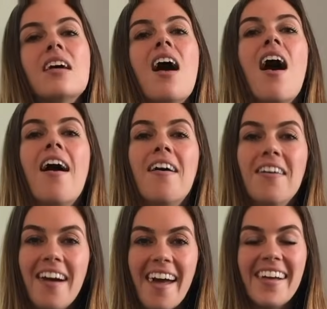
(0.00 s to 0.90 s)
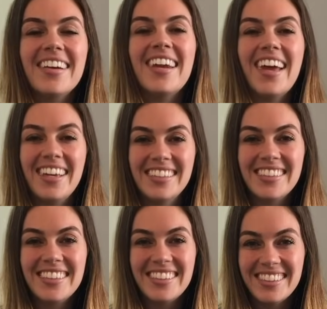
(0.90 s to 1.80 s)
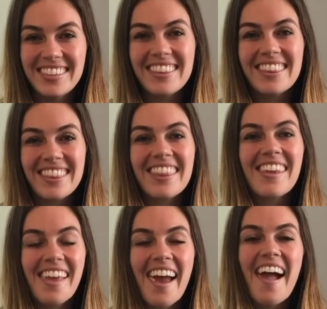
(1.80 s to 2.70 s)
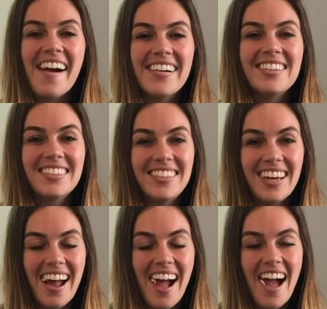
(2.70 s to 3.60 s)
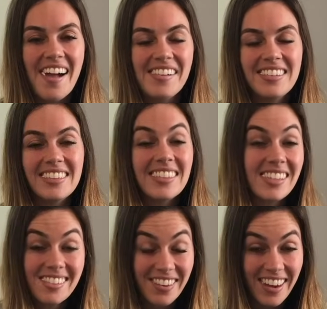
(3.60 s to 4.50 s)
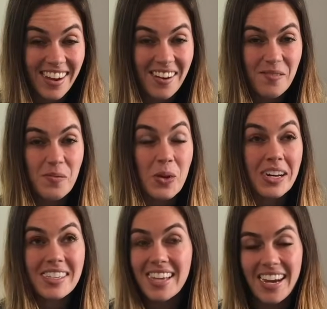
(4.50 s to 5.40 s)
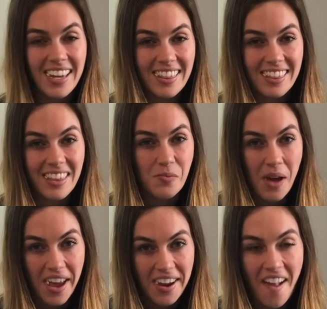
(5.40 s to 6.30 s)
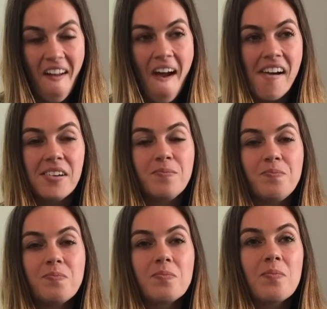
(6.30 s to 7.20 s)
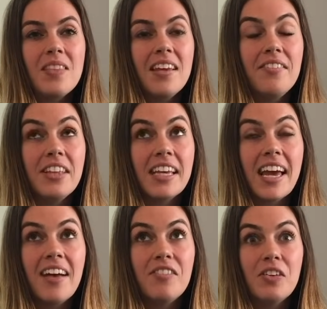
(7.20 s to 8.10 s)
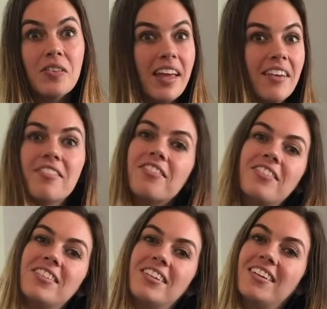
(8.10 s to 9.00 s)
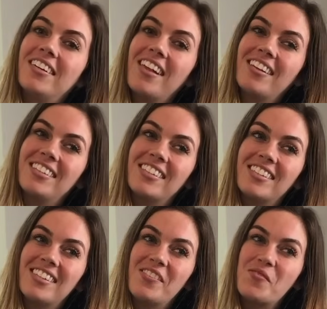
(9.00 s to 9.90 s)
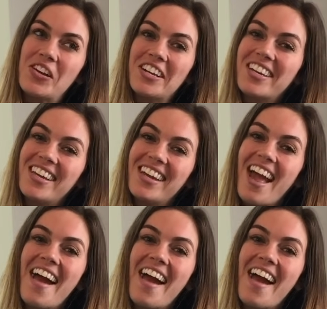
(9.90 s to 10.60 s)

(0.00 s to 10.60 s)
Okay, nice. Yeah, sounds fun. More exciting than mine. I feel like I have no life. Just working.